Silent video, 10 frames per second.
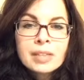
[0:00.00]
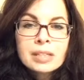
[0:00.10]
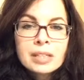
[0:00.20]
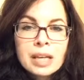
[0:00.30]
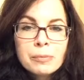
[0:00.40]

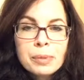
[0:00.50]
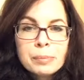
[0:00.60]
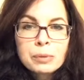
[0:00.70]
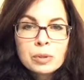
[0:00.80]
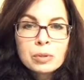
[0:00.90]
get
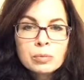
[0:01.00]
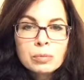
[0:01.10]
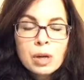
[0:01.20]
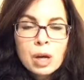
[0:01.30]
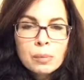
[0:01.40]
people
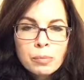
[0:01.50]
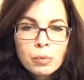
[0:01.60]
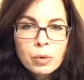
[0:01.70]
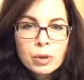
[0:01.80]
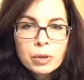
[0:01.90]
on
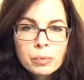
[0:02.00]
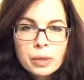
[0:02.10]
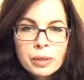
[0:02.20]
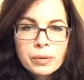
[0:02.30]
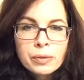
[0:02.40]
board
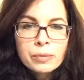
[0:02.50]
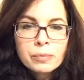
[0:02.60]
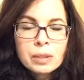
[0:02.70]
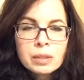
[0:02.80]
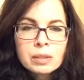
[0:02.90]
with,
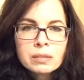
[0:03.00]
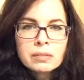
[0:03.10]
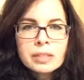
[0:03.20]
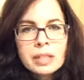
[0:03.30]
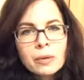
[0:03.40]

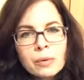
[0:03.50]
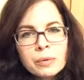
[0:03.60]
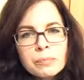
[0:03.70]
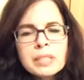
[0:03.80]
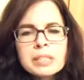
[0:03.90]

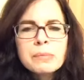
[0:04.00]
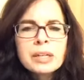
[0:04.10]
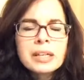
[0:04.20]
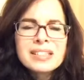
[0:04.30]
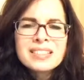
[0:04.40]

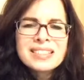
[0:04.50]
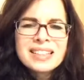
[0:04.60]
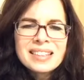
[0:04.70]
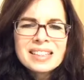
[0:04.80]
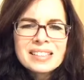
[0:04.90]
miscommunications
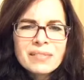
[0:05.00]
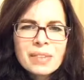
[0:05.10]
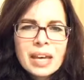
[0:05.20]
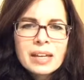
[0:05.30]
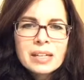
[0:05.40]
and things of
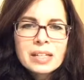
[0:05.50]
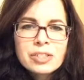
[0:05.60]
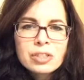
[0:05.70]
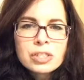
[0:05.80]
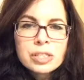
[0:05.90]
that
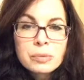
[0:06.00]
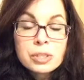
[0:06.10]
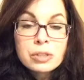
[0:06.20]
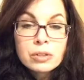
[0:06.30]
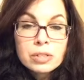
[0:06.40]
nature. So we
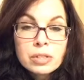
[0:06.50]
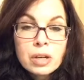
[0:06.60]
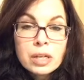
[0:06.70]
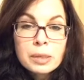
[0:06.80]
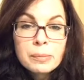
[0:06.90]
started
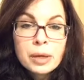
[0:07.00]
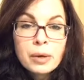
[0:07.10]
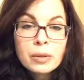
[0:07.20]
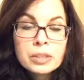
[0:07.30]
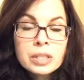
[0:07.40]
talking
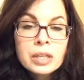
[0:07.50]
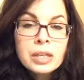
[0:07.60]
about,